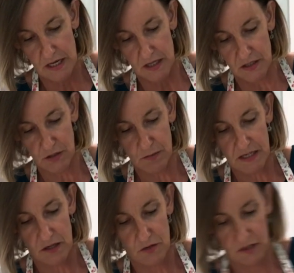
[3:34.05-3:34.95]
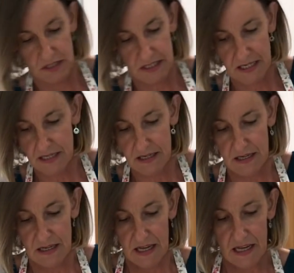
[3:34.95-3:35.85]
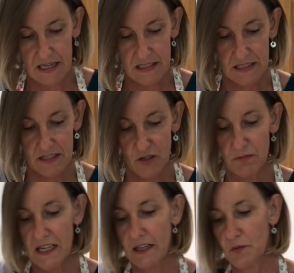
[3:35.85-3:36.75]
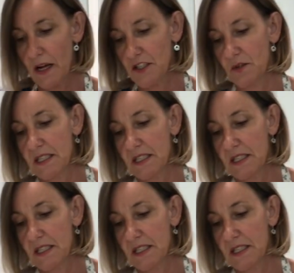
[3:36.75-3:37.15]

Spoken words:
Some in another tin, and sometimes what I do is